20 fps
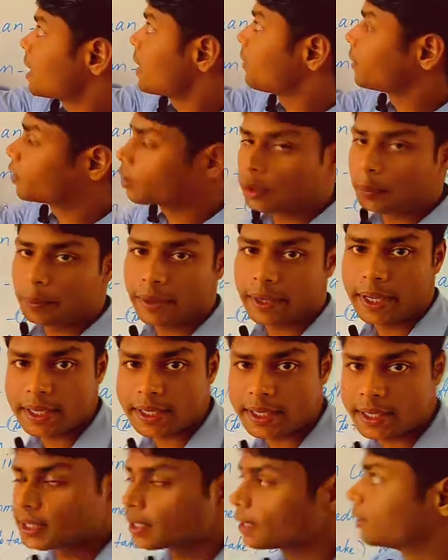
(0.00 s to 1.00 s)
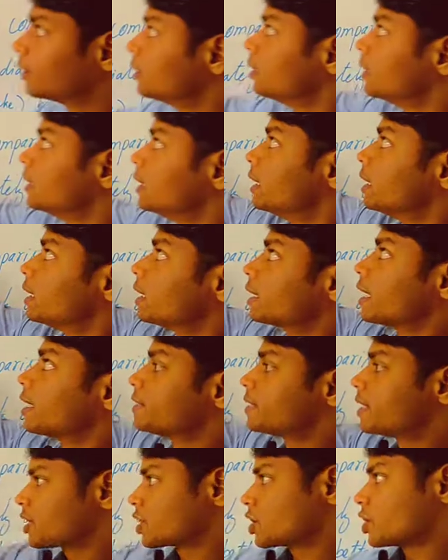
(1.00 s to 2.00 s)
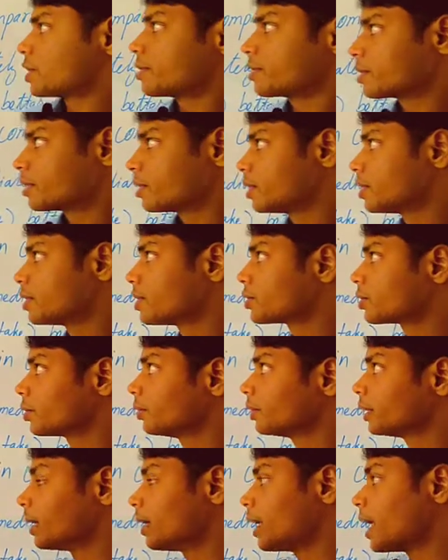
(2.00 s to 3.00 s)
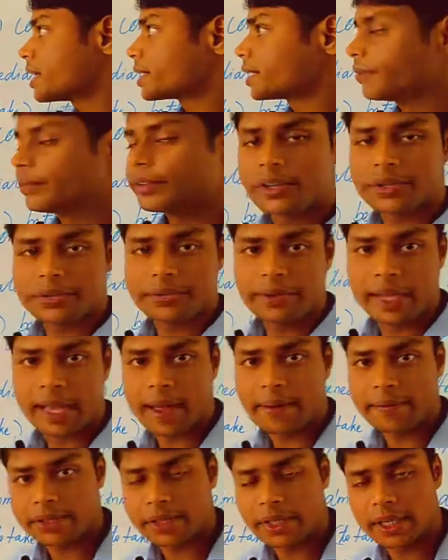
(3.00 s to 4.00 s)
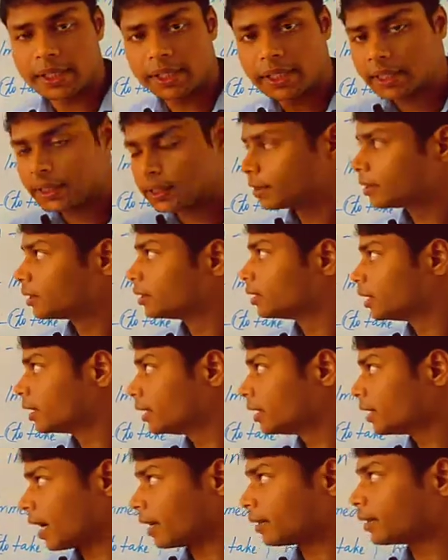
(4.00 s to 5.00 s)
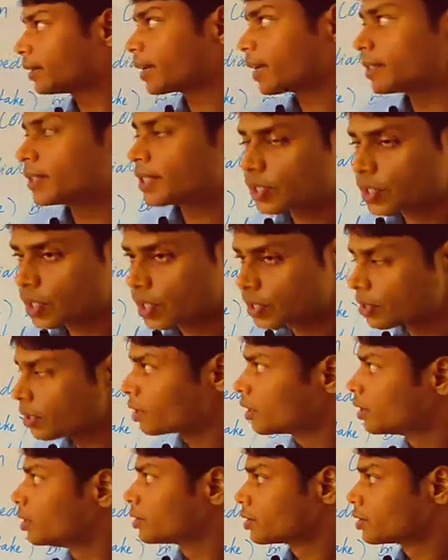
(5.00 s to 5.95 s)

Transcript: Our topic is conjunctions. So in the last videos we have studied the other conjunctions.